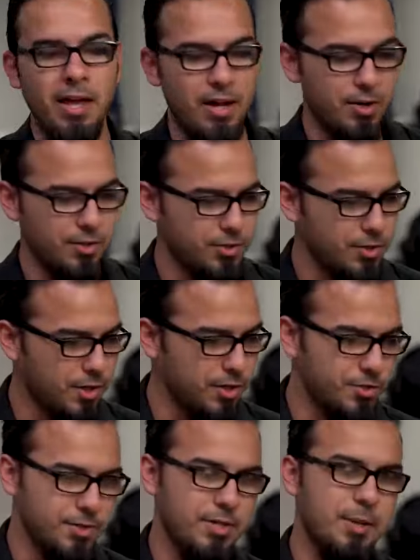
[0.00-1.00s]
And also you can
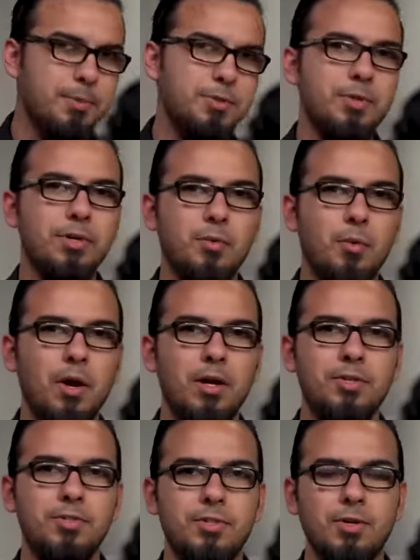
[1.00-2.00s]
use this in between your
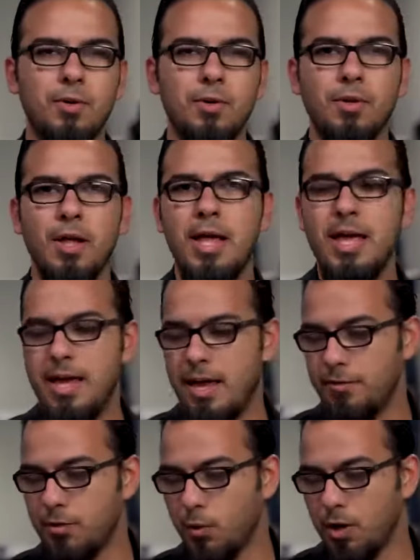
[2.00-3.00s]
wash. So
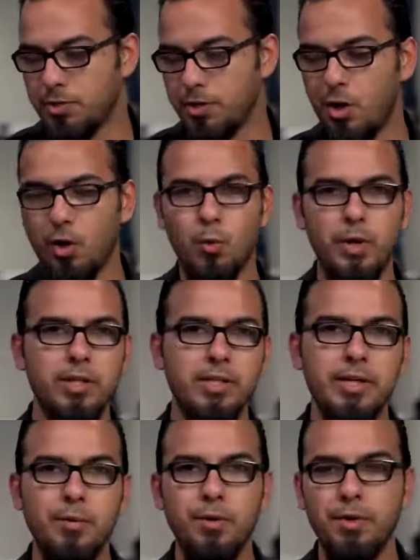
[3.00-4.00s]
if you wash your car
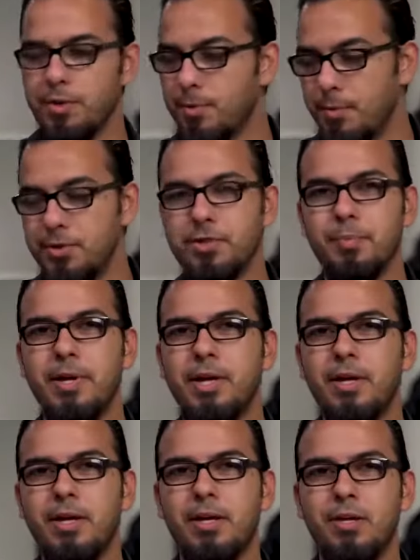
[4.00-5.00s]
weekly with Mr.
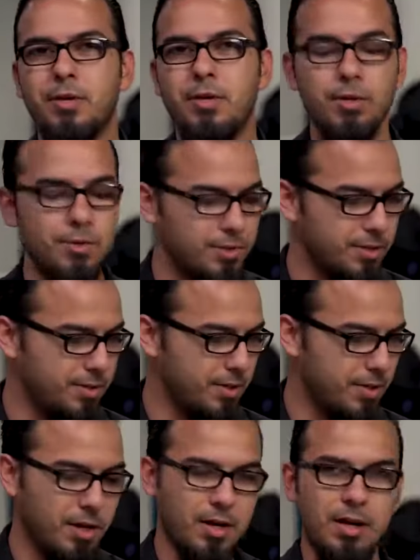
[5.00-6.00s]
Pink, you can use this
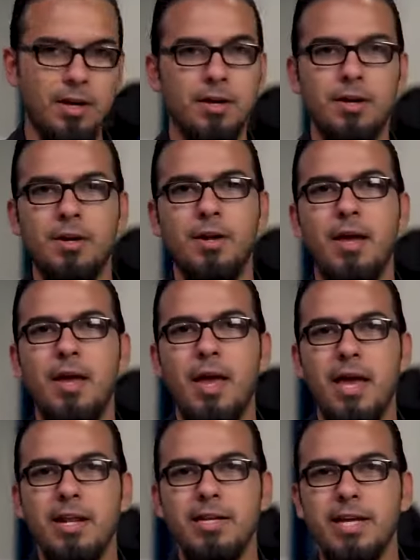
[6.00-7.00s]
on
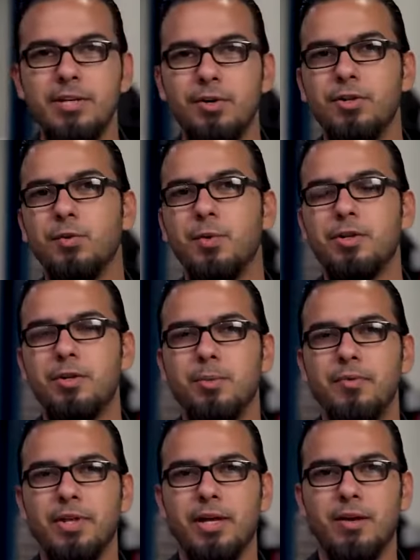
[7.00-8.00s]
any day during the week to
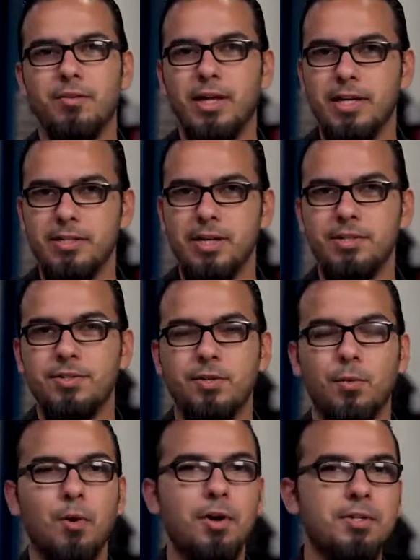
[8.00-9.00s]
remove any kind of light dust or
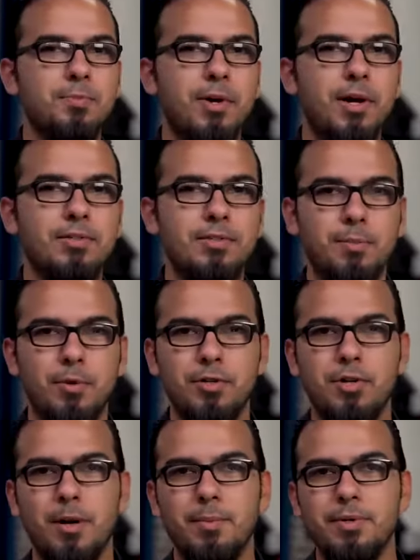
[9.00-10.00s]
water spots or bird
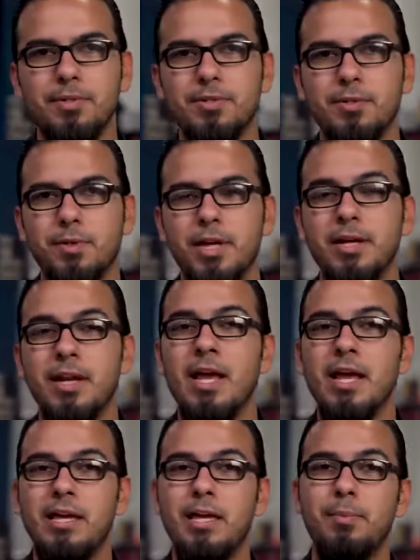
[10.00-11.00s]
droppings to, again,
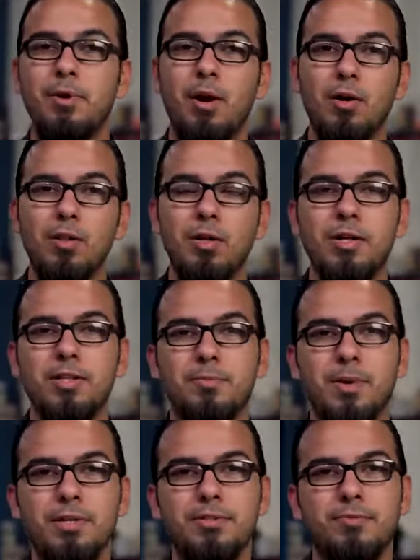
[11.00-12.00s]
keep your car looking its
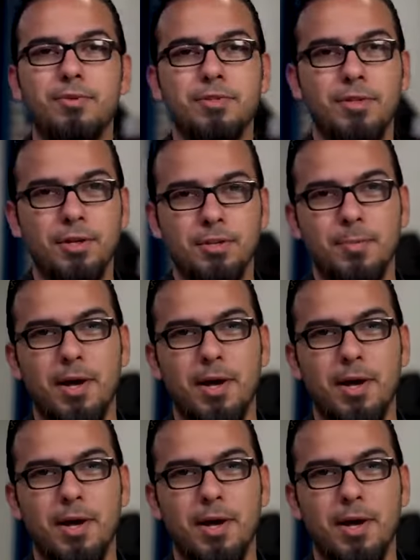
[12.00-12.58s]
best for as long as